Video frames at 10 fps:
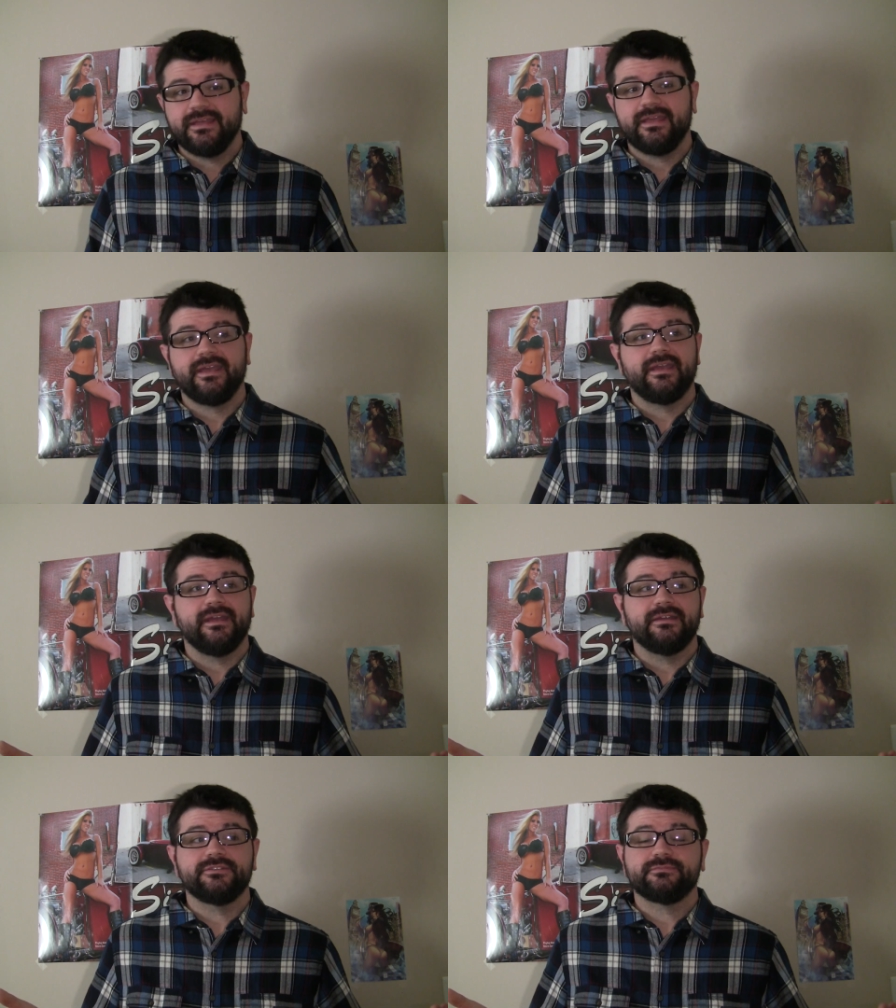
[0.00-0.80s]

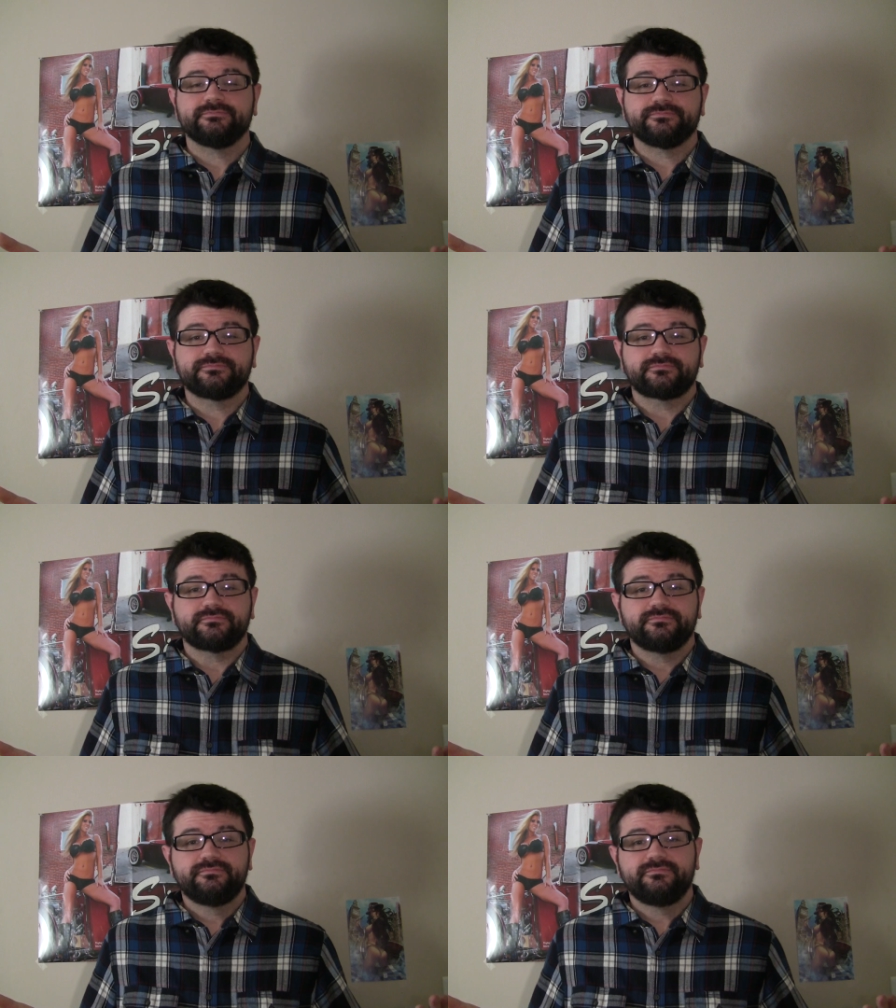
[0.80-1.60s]
And
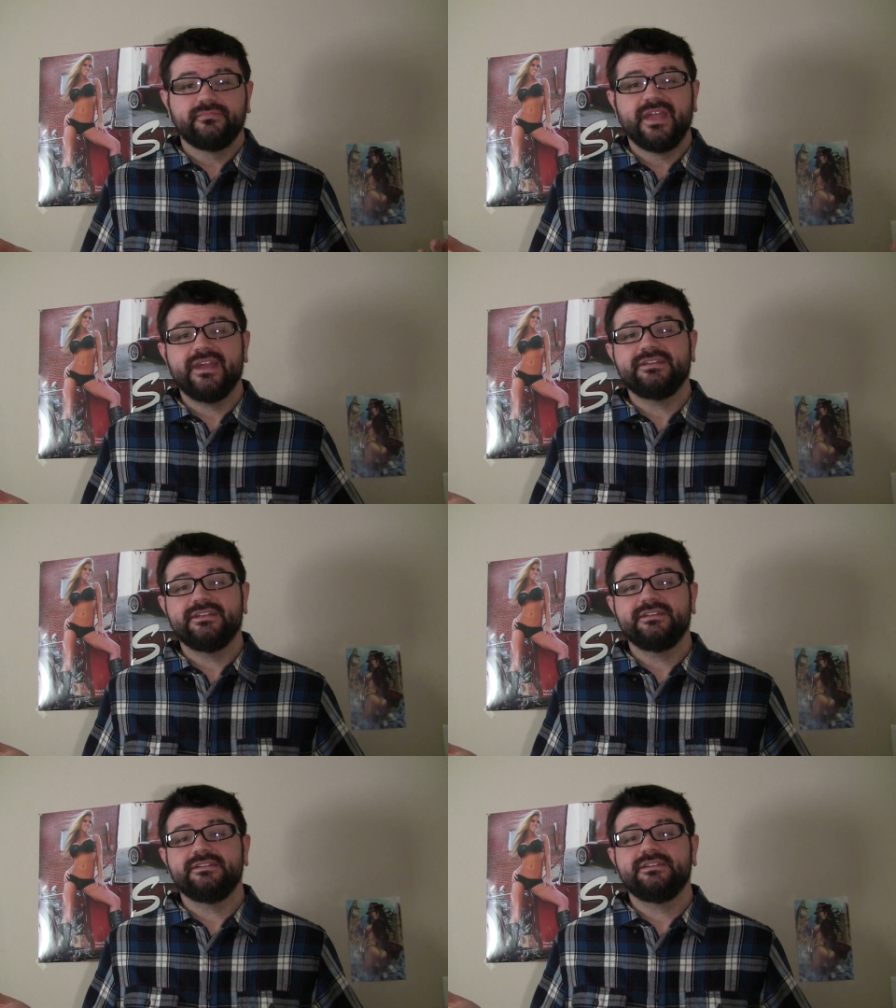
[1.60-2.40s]
at the
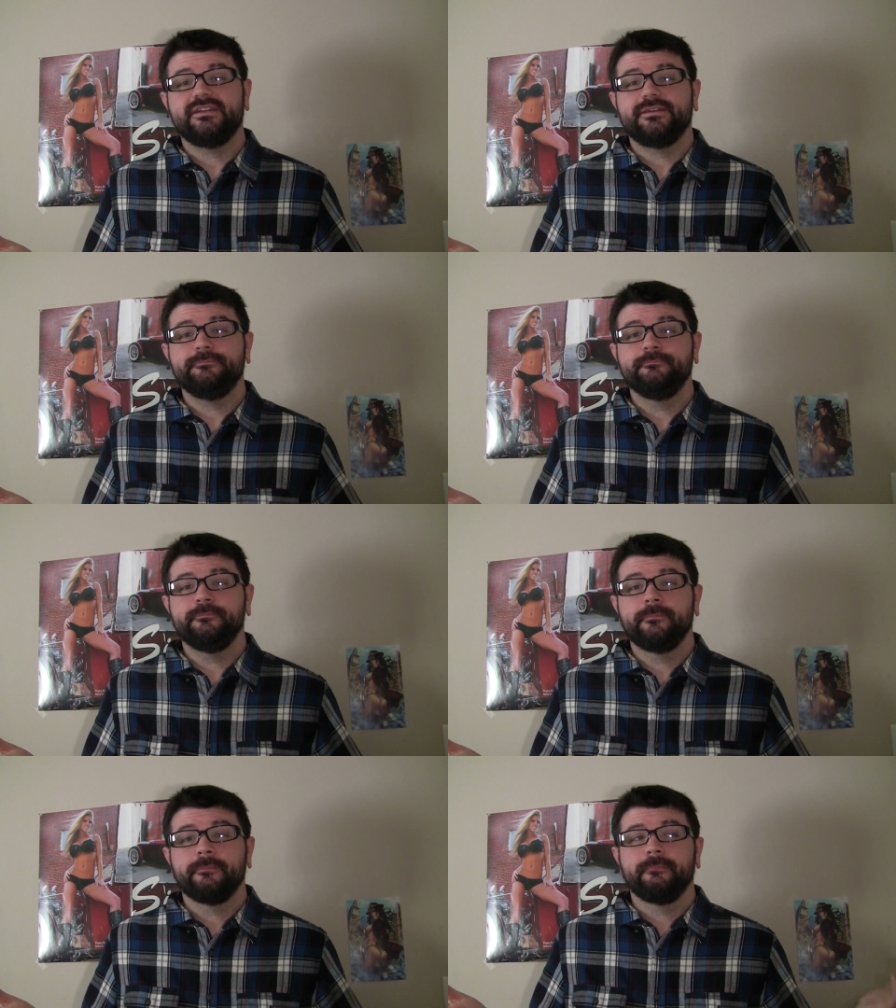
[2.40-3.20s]
end of the day,
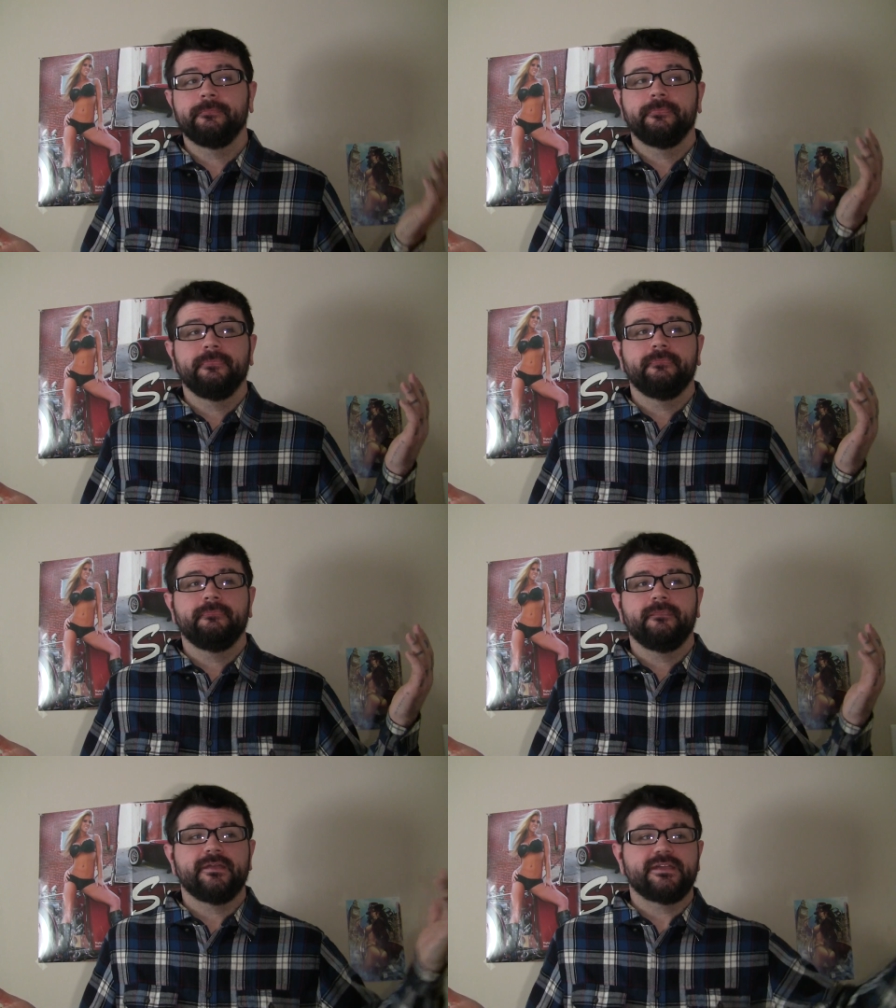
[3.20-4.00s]

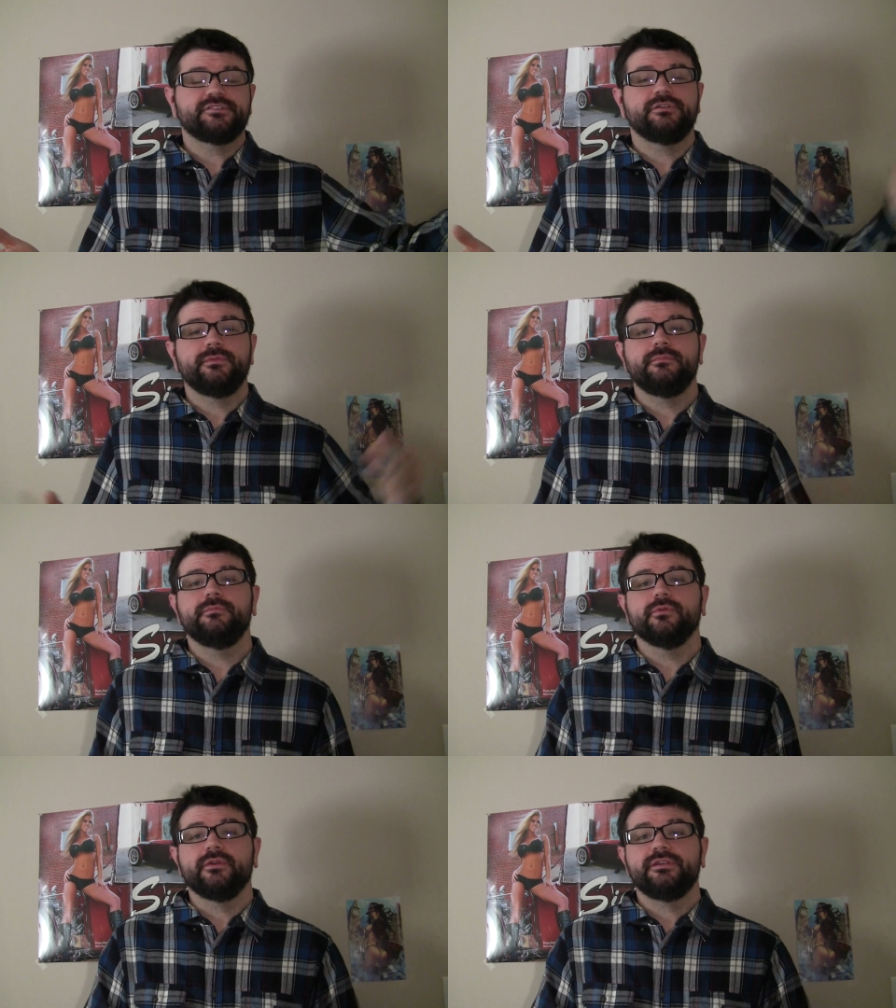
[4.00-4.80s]
that's going to be
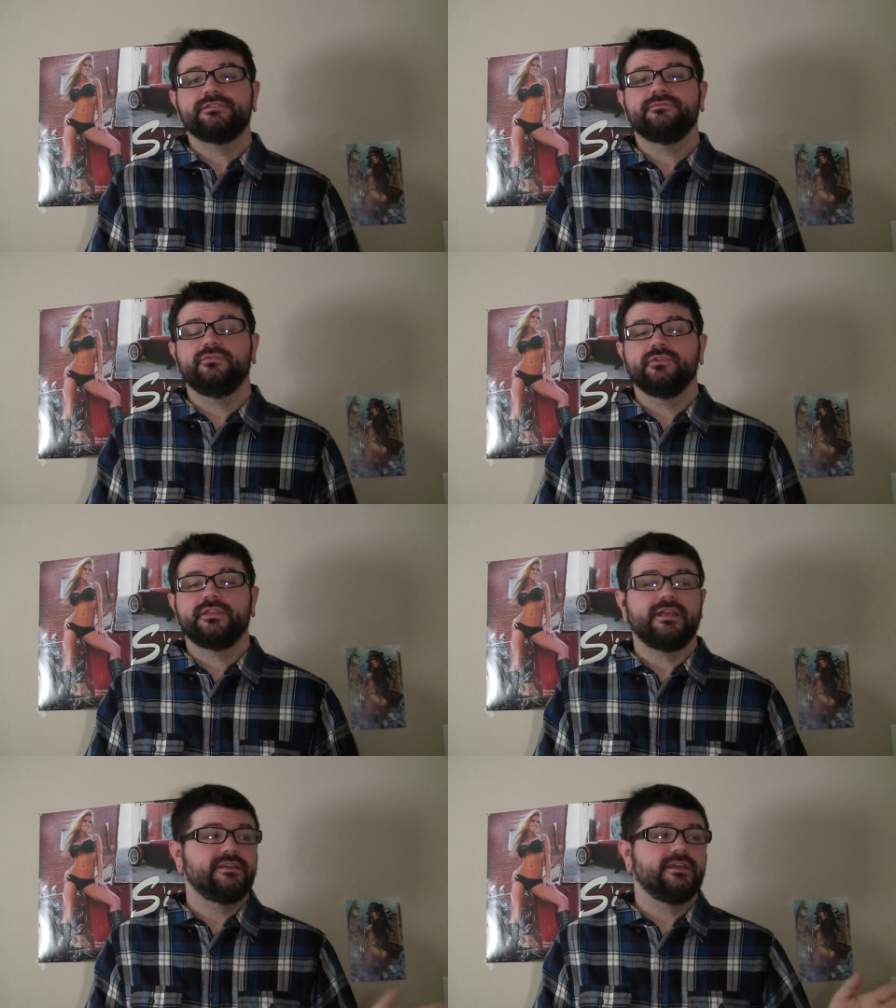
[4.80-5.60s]
memories for
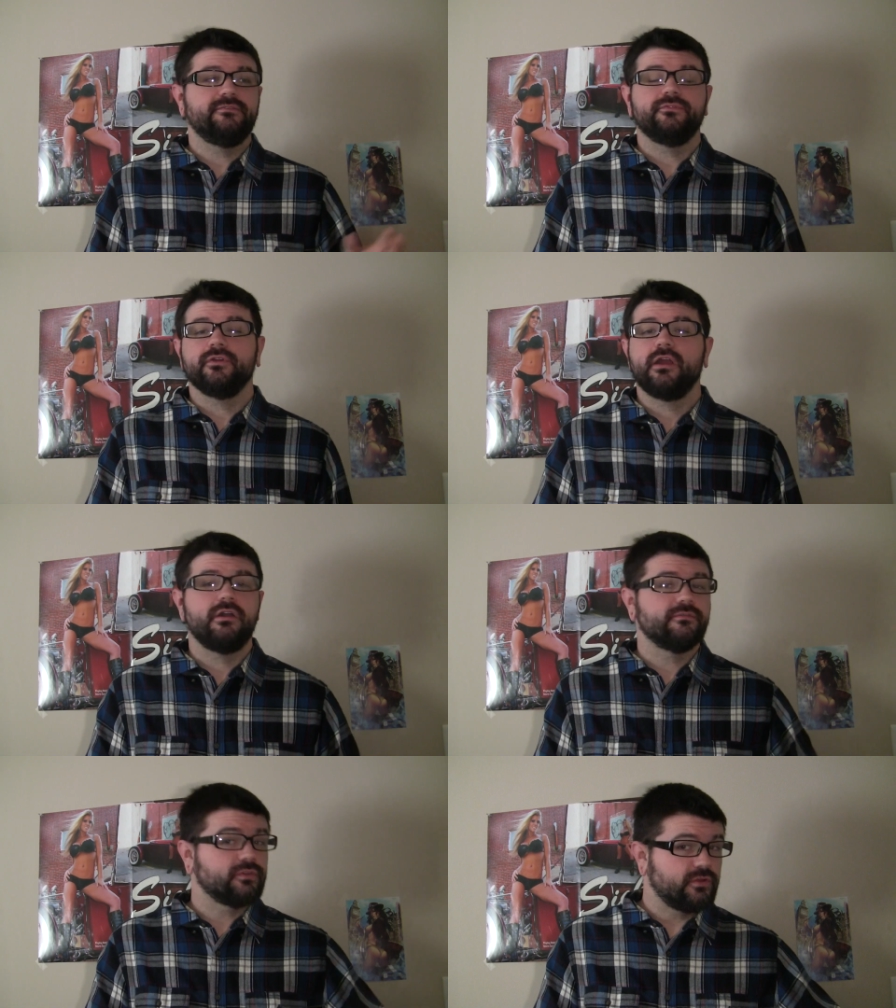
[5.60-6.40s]
that kid for
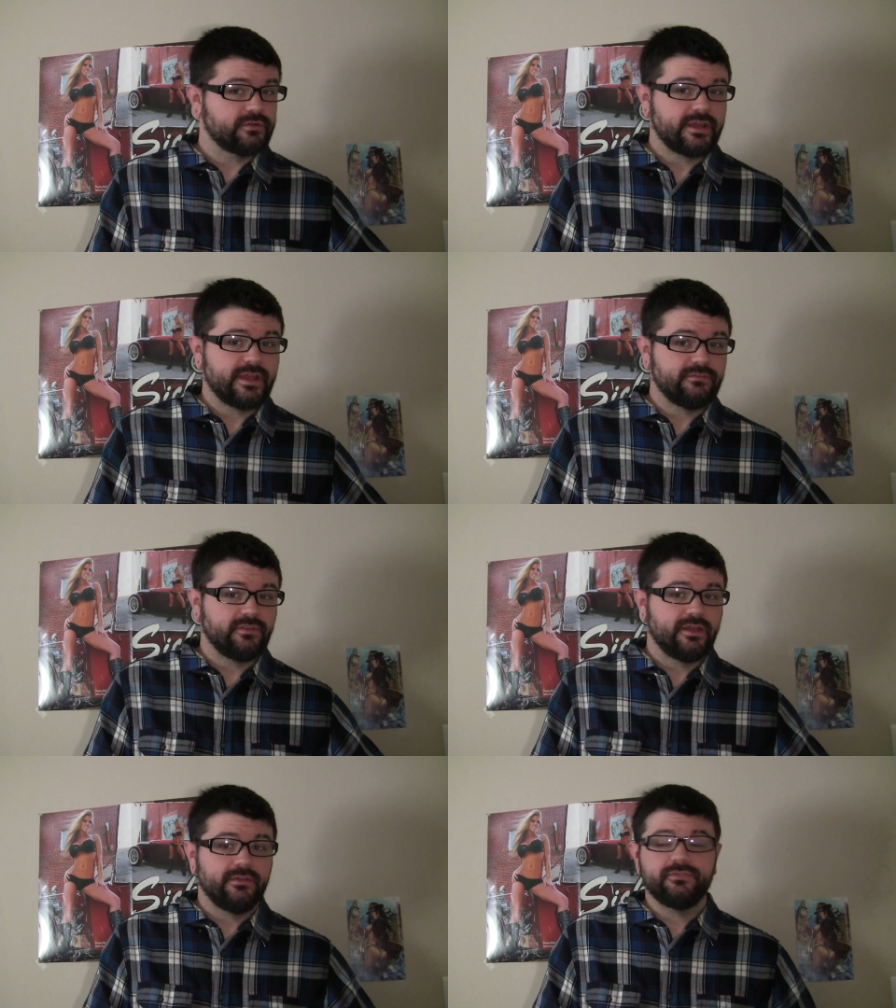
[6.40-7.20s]
however long they have
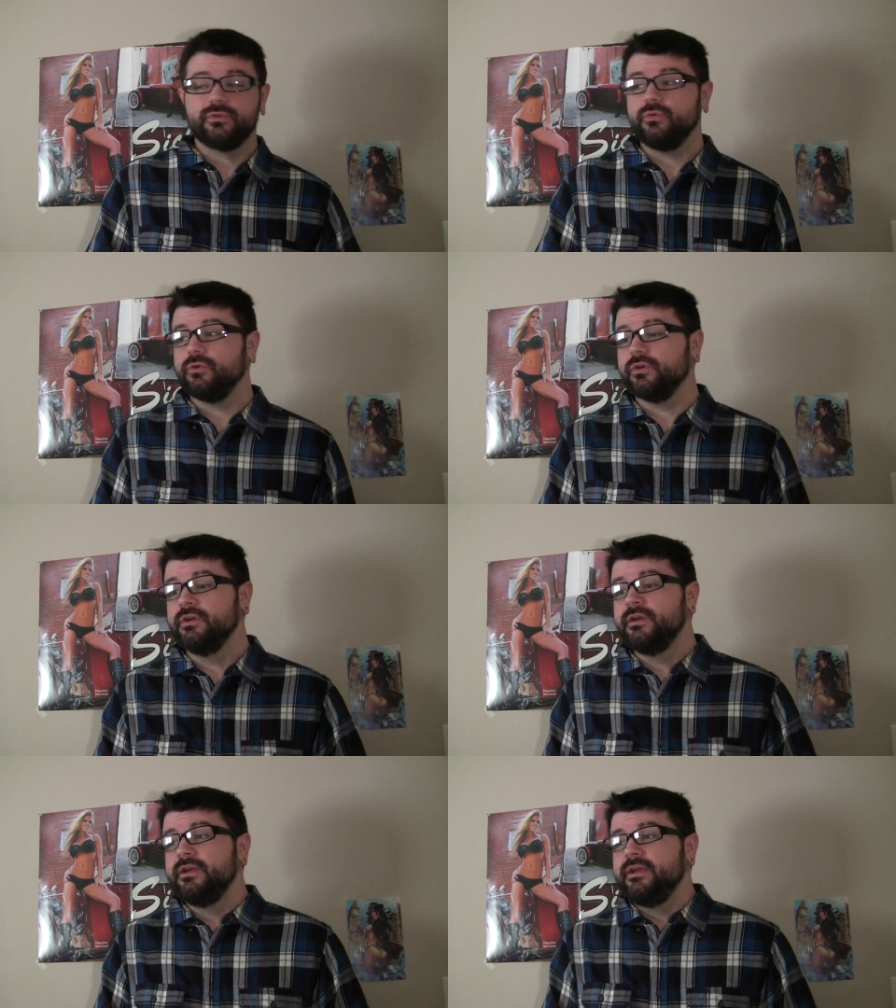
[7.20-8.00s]
left, or